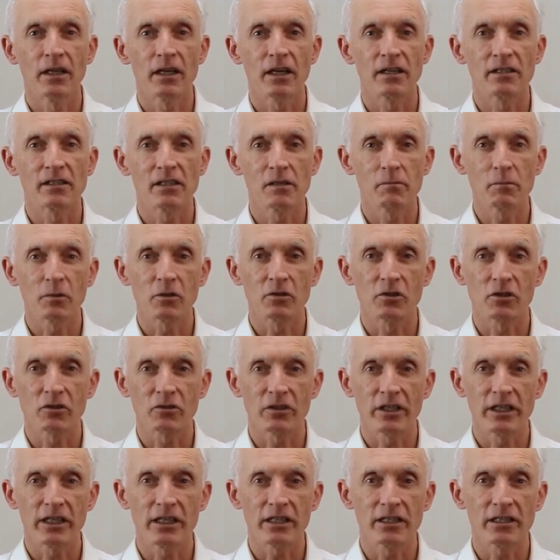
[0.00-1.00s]
A simple
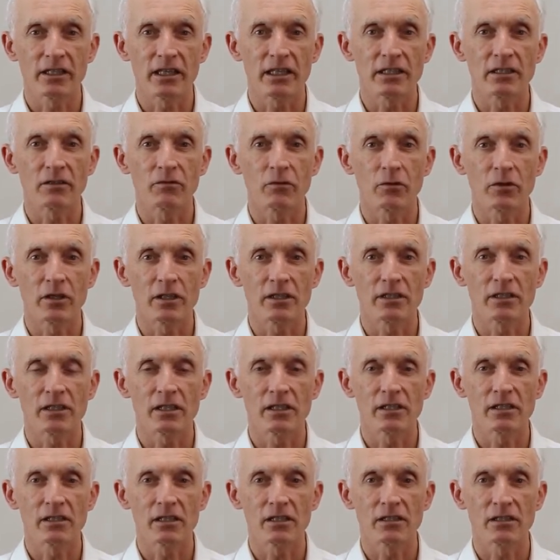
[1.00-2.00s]
screening test for this
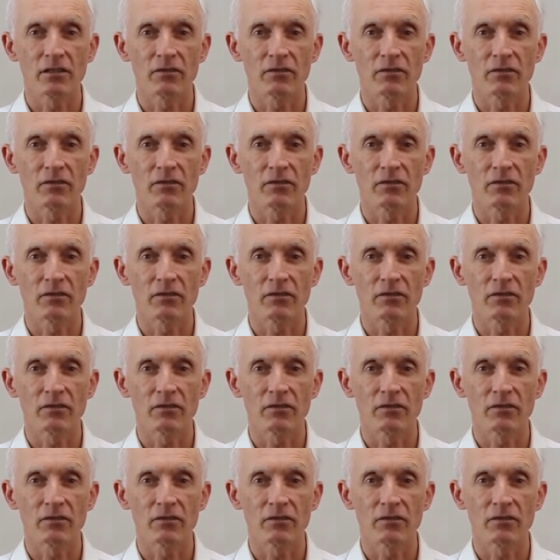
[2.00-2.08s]
is the